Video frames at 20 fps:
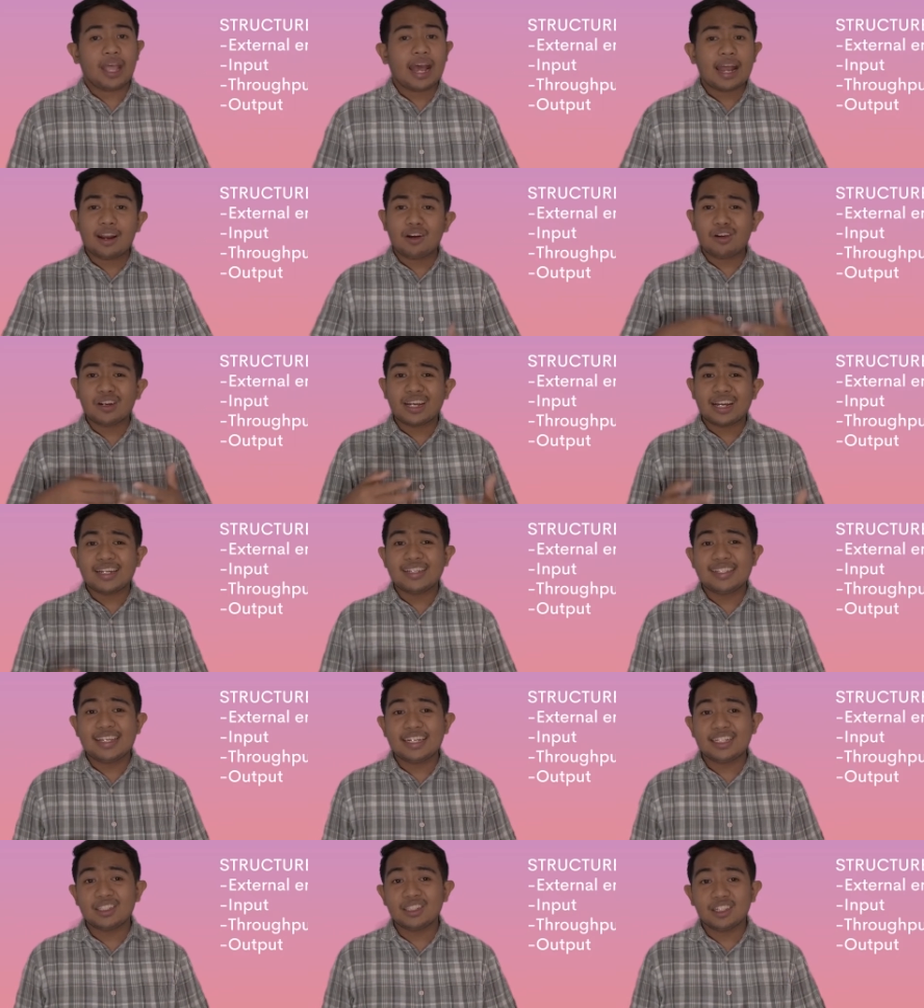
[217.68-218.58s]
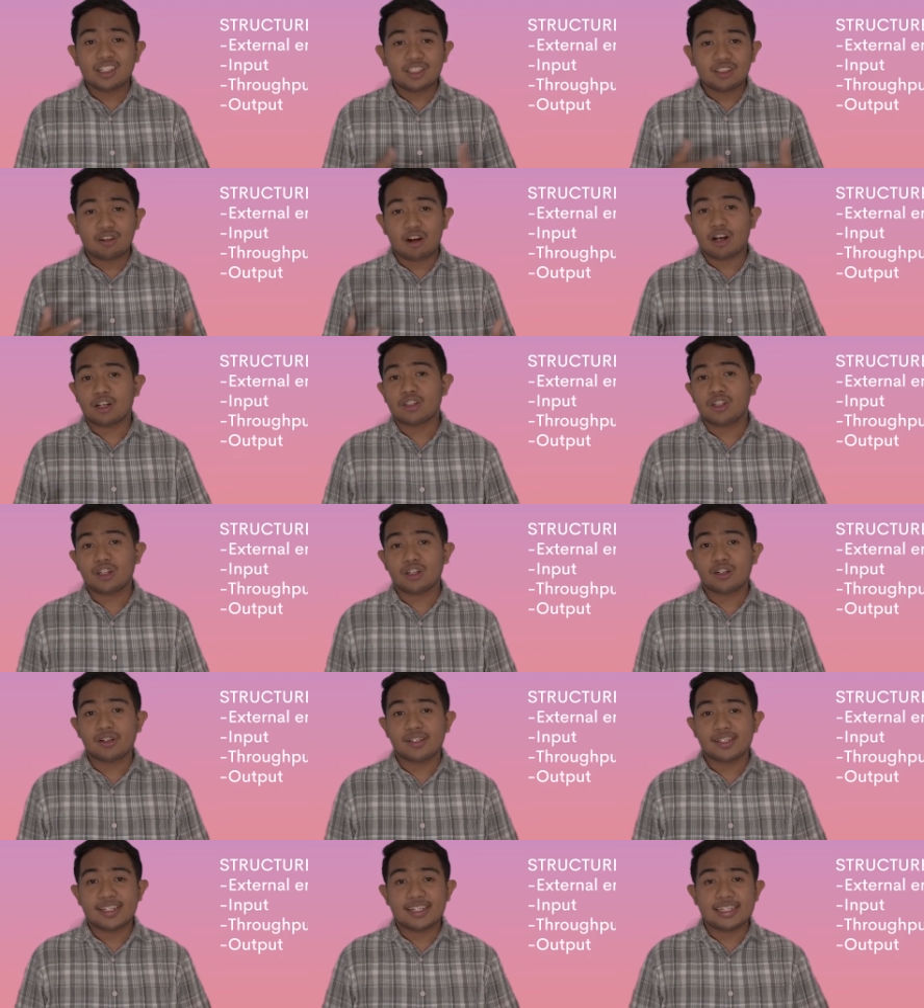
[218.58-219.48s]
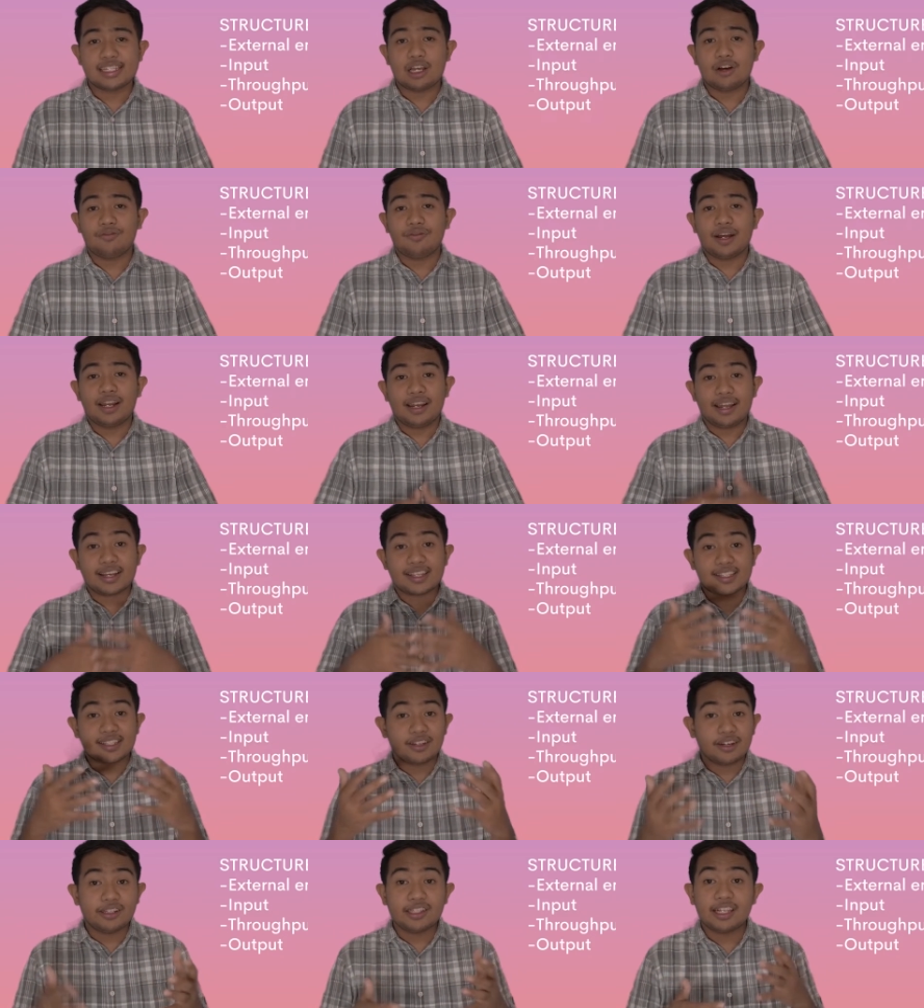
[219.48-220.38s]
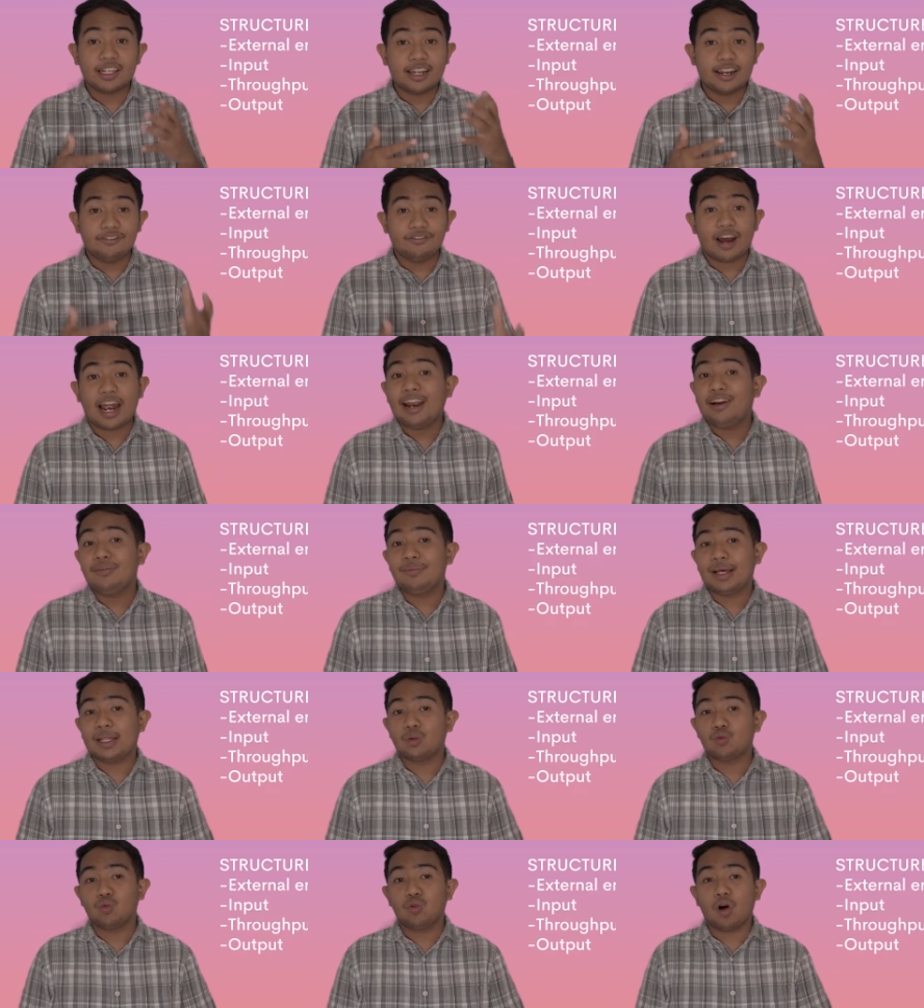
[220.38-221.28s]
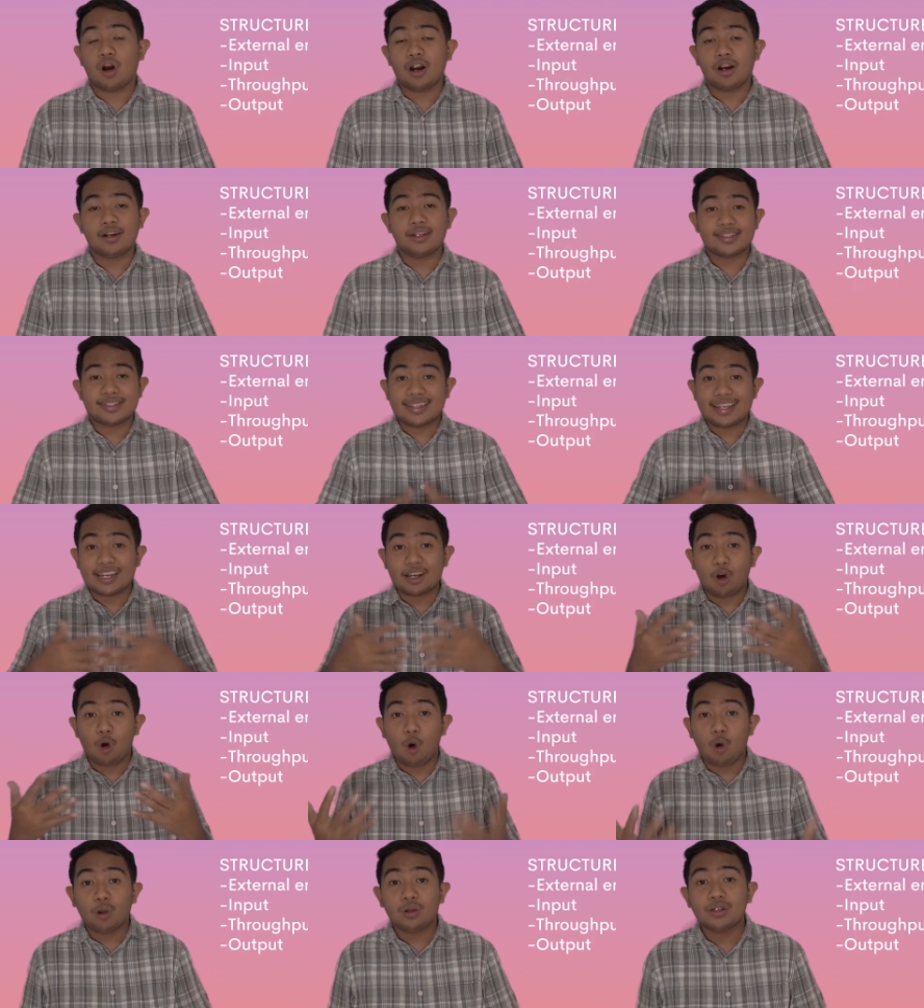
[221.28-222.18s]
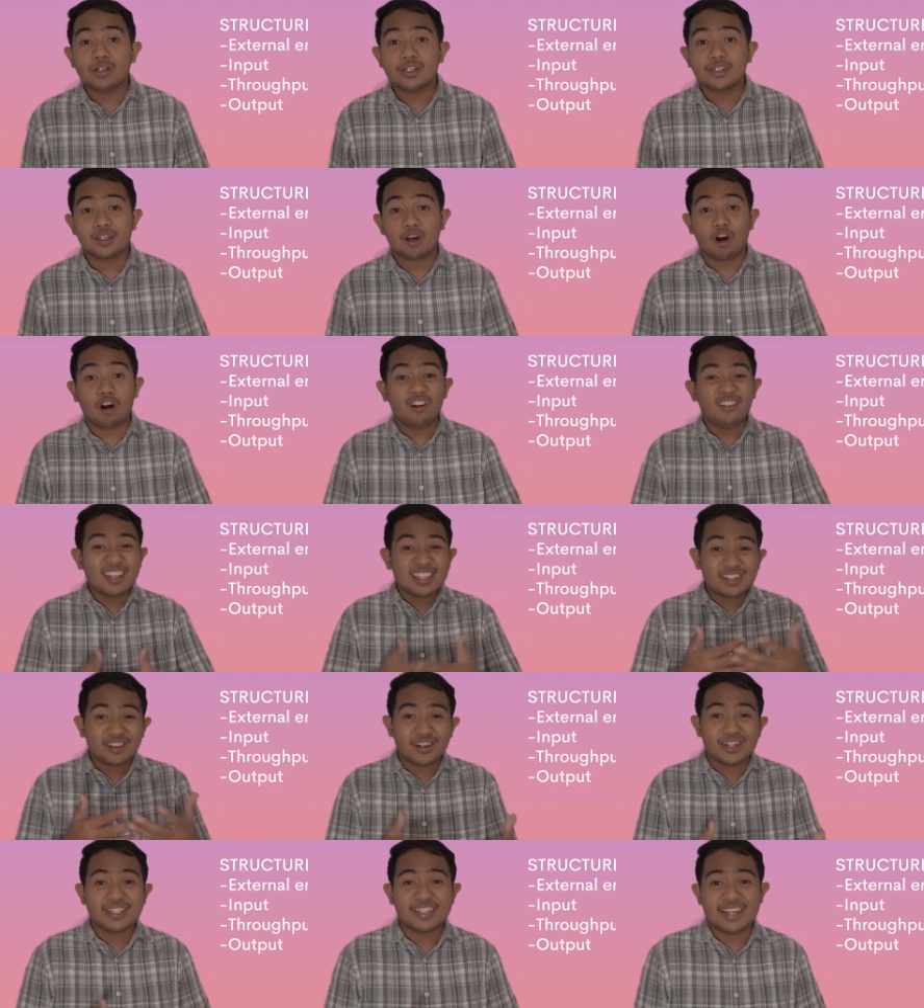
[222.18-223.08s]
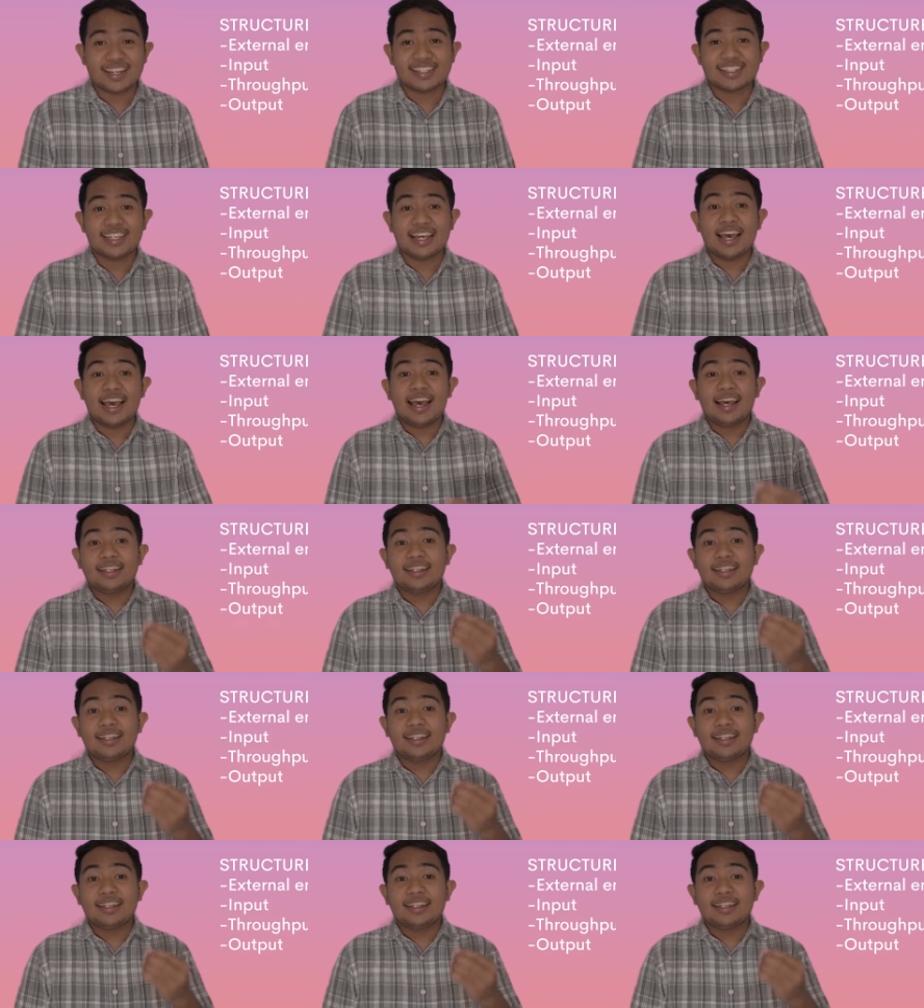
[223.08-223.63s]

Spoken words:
An organizational structure consists of an external environment who are stakeholders or resources